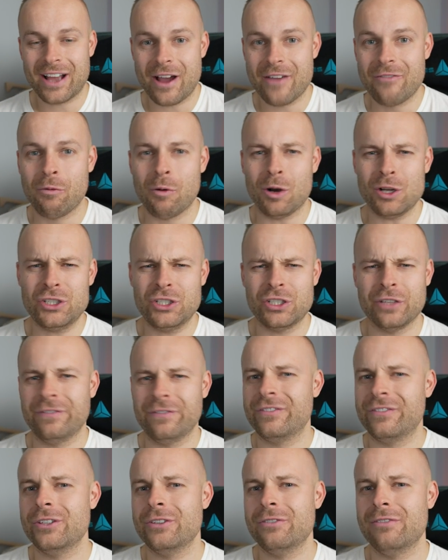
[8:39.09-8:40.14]
I've watched a
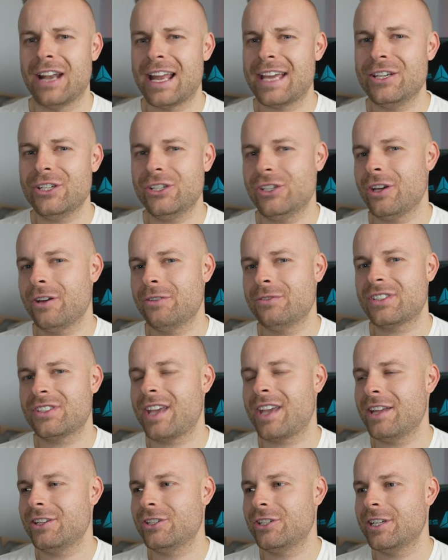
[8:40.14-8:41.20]
few Late Show
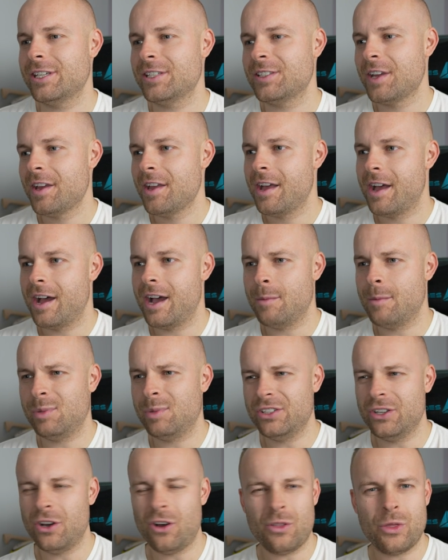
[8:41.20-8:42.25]
sketches,
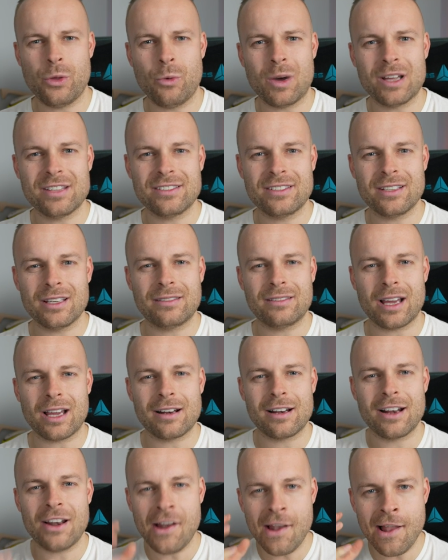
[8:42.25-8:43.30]
but not the ones that are
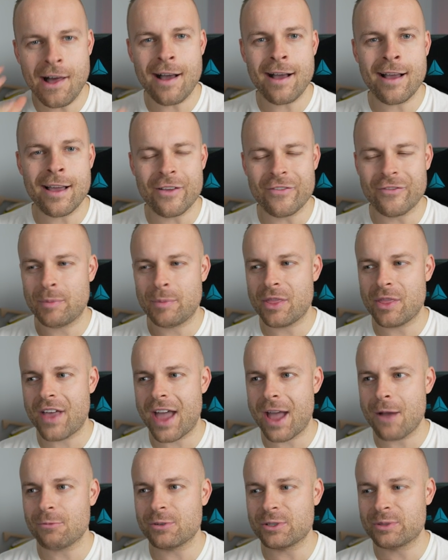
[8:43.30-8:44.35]
done live. But
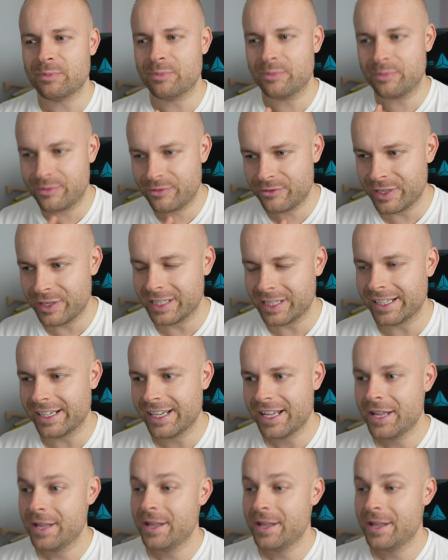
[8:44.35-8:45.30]
that was brilliant.